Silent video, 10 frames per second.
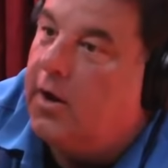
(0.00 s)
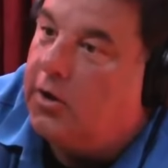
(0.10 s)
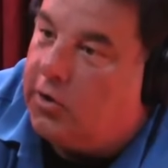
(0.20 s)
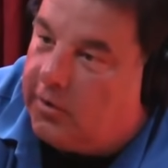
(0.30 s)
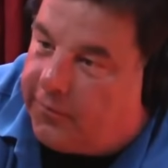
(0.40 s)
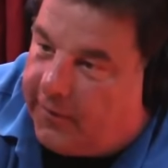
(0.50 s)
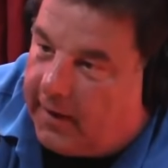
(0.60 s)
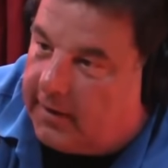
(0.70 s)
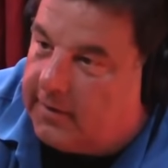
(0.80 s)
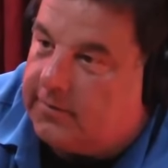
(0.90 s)
Goodfellas,
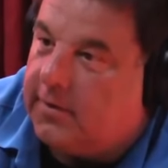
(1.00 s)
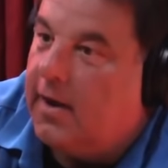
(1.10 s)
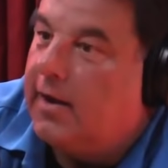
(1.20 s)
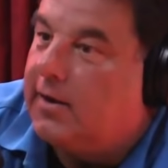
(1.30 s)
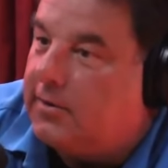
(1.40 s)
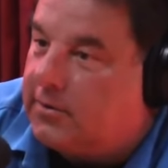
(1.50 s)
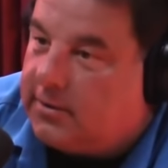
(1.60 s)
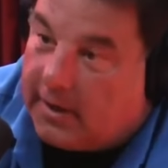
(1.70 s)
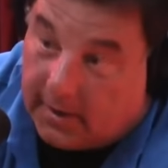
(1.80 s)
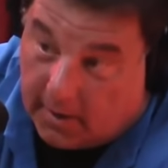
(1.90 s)
Goodfellas
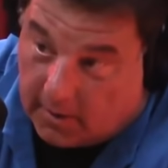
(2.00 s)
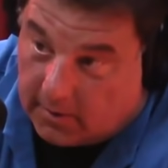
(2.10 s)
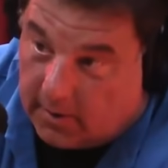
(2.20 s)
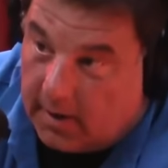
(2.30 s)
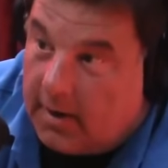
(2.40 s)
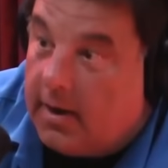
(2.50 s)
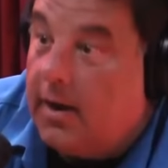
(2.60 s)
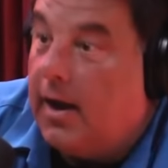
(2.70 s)
Casino, Casino.